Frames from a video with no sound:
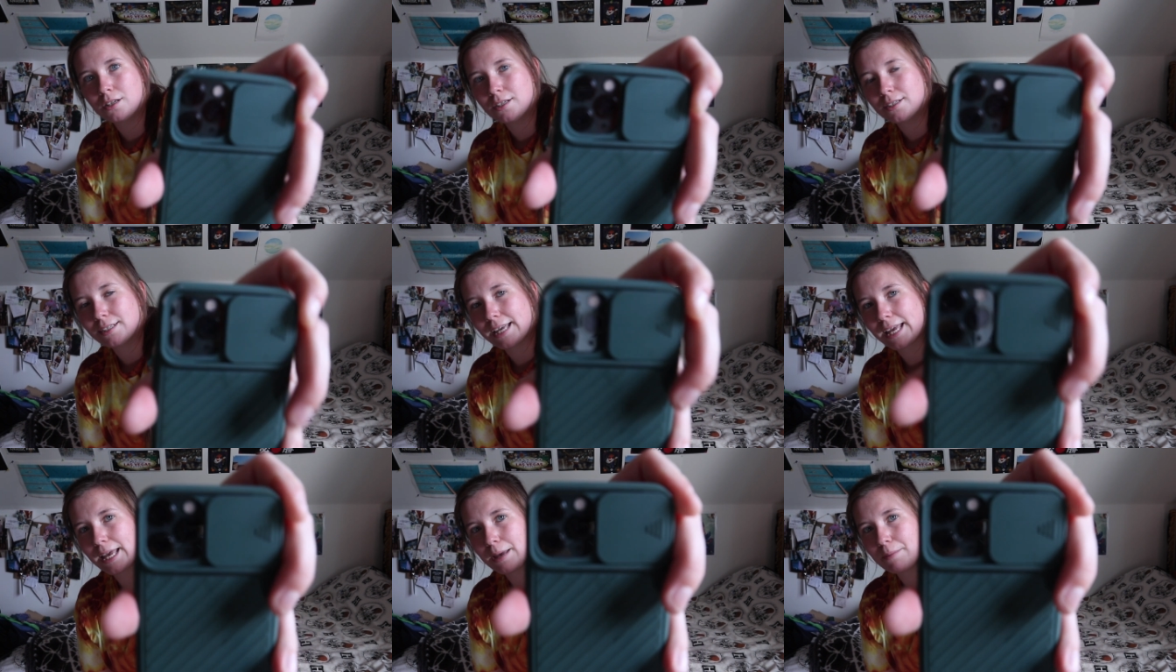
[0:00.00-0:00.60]

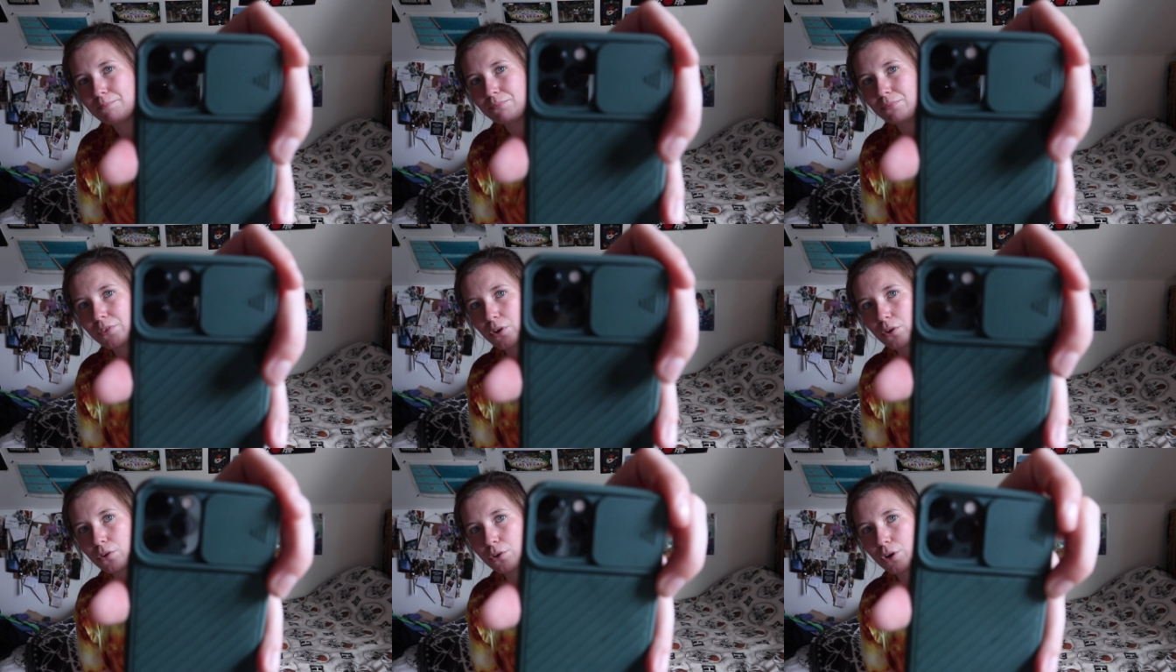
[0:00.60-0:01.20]
um, or
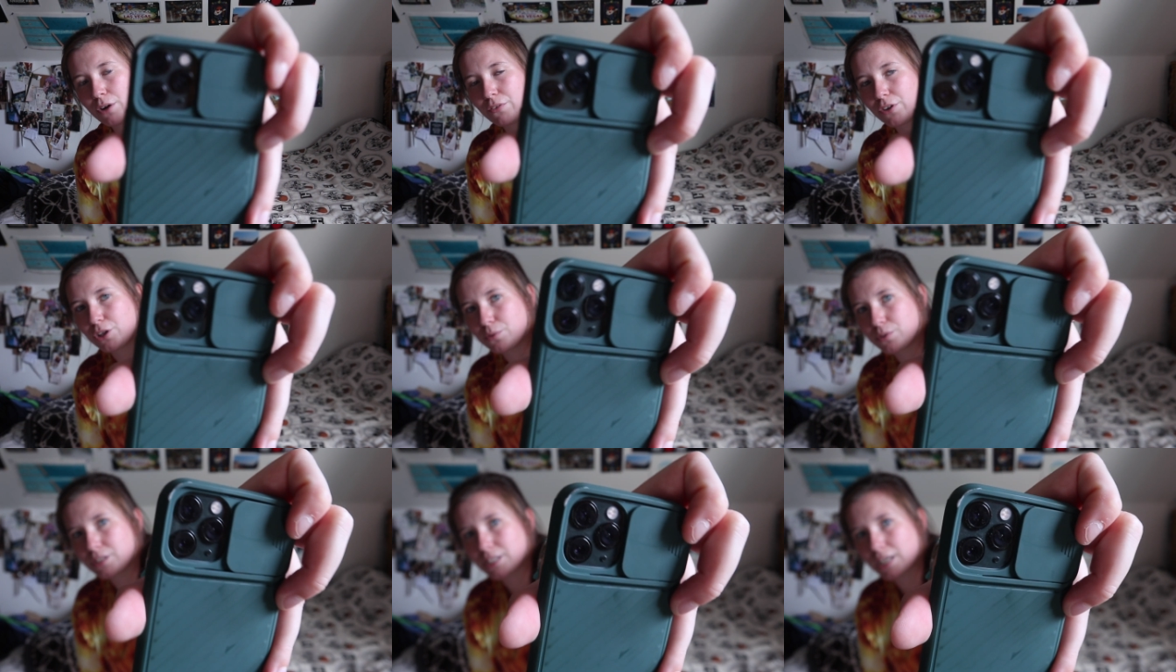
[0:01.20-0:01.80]
however you
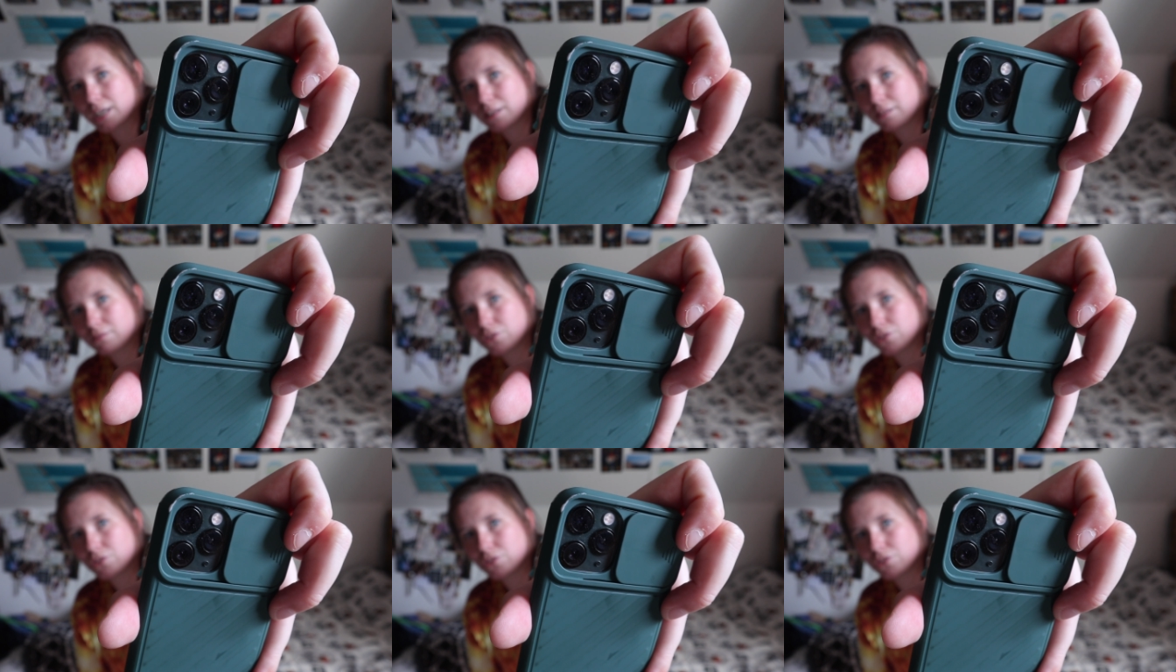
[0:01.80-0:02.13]
would say it, three